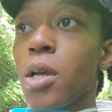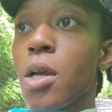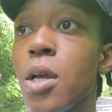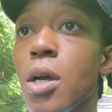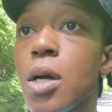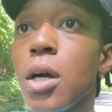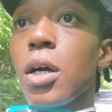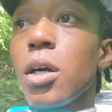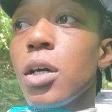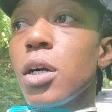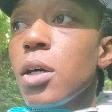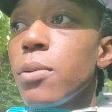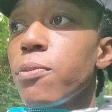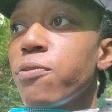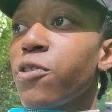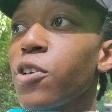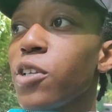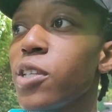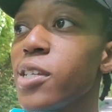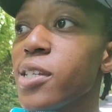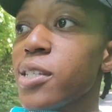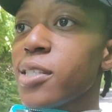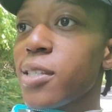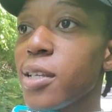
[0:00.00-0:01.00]
For
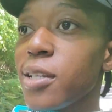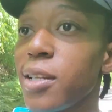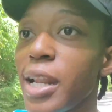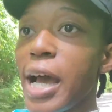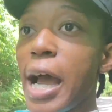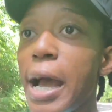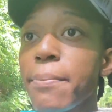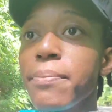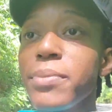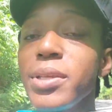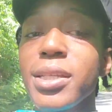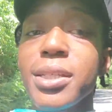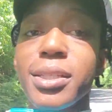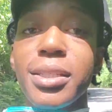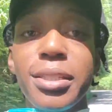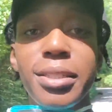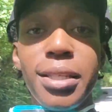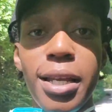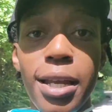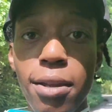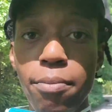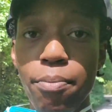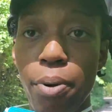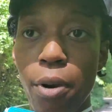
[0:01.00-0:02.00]
this to not be a
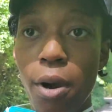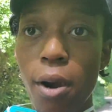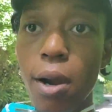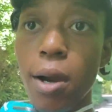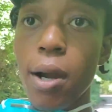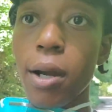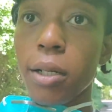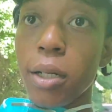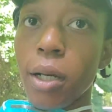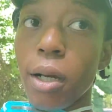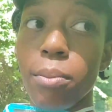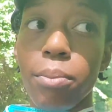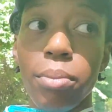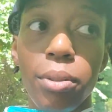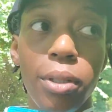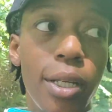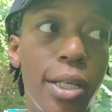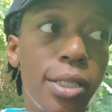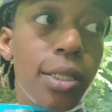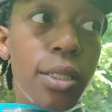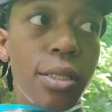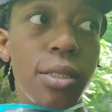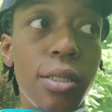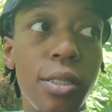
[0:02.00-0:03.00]
state park, I'm
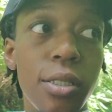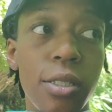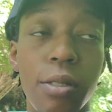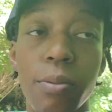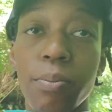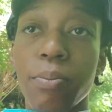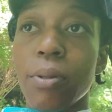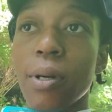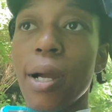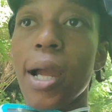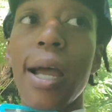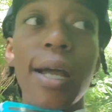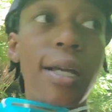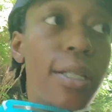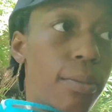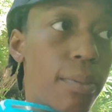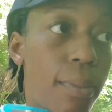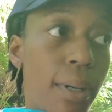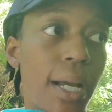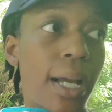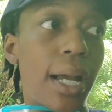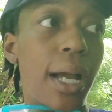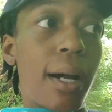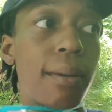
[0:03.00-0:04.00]
pleasantly surprised
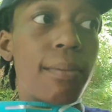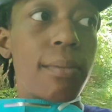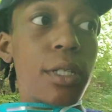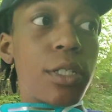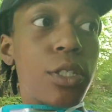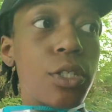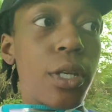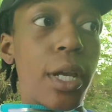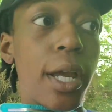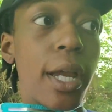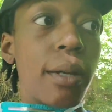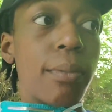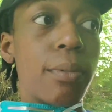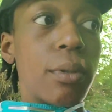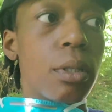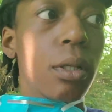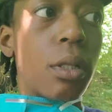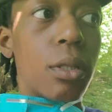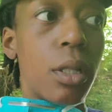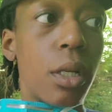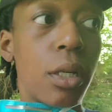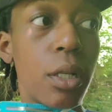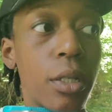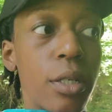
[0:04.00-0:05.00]
by how much you're able to
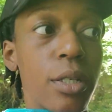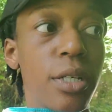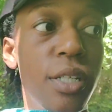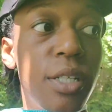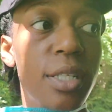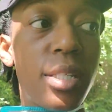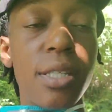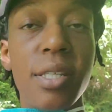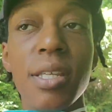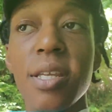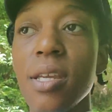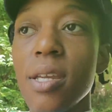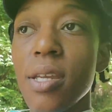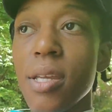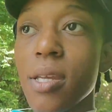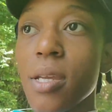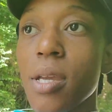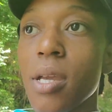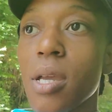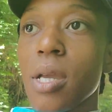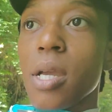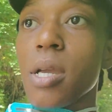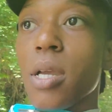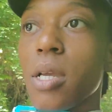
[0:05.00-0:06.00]
learn and see
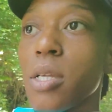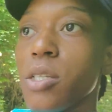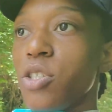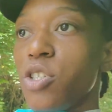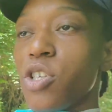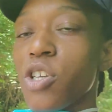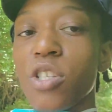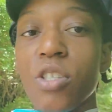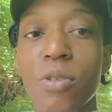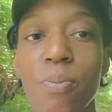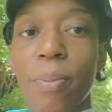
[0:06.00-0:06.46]
just